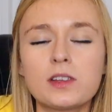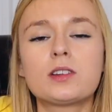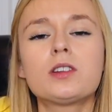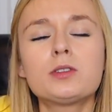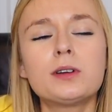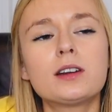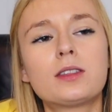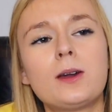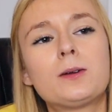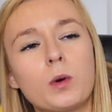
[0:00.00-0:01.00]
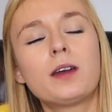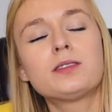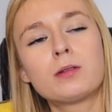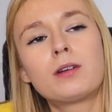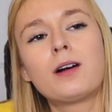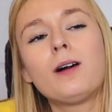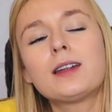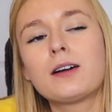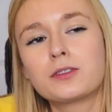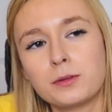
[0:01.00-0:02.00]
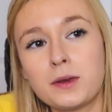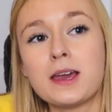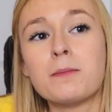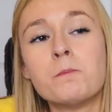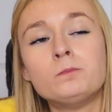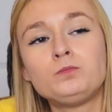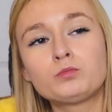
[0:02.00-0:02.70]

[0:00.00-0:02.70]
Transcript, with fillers: It's also weird to think, what if someone called after me